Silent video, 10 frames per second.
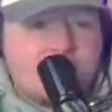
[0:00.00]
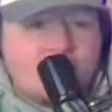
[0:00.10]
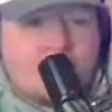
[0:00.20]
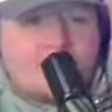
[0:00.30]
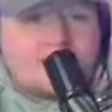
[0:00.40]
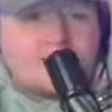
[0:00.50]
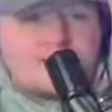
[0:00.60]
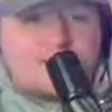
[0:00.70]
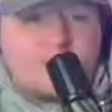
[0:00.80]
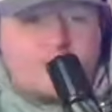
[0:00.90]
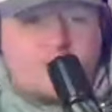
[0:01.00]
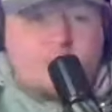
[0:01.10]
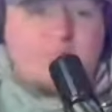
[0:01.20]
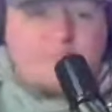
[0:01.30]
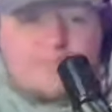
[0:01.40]

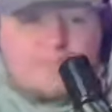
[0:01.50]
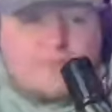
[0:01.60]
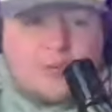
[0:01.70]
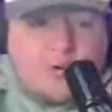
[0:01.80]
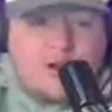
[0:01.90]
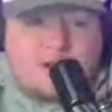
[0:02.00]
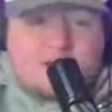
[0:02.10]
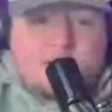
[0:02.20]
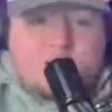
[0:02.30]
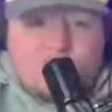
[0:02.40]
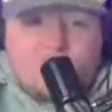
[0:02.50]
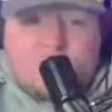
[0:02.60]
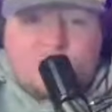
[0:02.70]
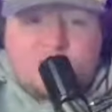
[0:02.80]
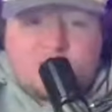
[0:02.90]

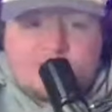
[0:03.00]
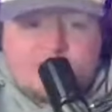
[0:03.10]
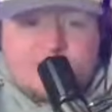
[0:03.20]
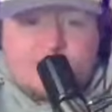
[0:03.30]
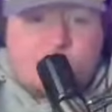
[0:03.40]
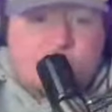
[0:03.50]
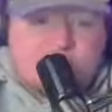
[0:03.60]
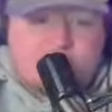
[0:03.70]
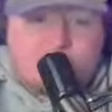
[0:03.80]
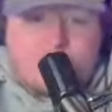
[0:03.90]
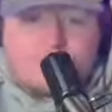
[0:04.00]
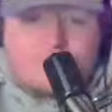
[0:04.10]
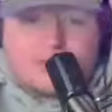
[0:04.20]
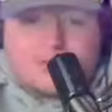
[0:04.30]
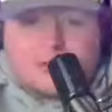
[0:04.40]
0.120, which is
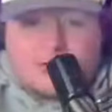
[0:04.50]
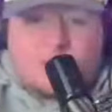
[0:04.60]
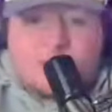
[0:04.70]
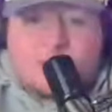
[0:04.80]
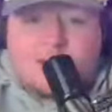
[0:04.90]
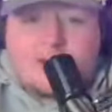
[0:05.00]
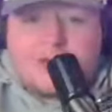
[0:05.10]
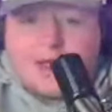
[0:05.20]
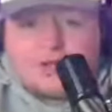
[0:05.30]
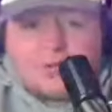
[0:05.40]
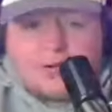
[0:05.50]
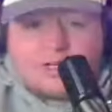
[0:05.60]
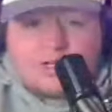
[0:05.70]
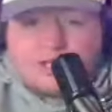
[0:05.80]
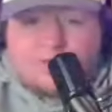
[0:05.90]
352 out of
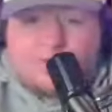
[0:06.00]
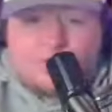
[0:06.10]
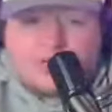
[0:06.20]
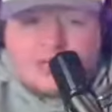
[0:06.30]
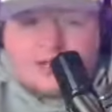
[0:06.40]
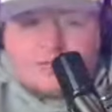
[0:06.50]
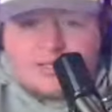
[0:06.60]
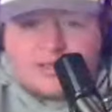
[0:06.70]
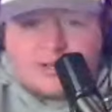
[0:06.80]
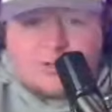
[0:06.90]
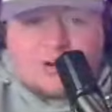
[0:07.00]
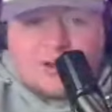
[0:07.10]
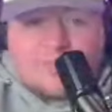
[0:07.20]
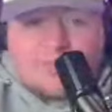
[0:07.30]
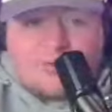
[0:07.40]
364 teams in D1
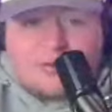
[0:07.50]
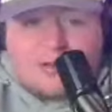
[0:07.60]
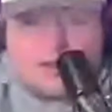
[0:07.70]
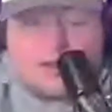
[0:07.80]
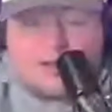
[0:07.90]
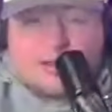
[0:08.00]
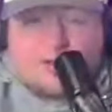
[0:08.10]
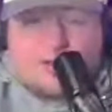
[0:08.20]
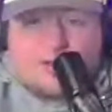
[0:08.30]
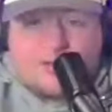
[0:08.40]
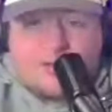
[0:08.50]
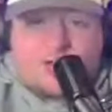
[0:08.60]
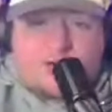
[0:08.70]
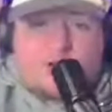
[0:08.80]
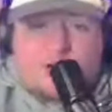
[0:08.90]
level.
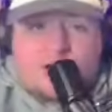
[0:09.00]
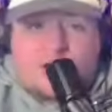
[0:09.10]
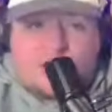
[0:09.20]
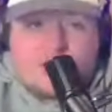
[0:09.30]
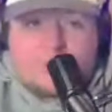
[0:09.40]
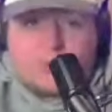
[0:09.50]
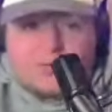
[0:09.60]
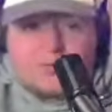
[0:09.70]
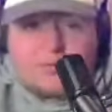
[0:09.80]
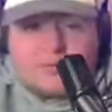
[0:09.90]
Usually you get a couple